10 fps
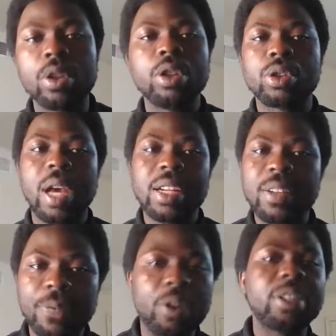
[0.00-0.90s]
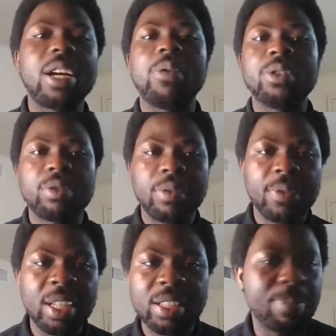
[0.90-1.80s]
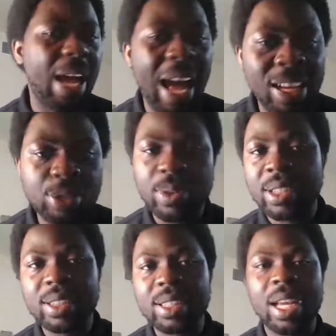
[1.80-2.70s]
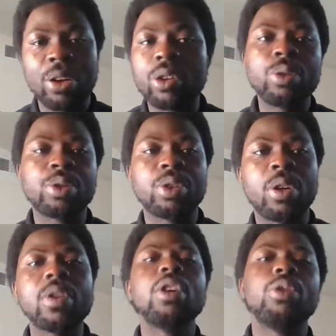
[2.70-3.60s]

So I need funding. I want it to reflect in my I-20 and all those stuff.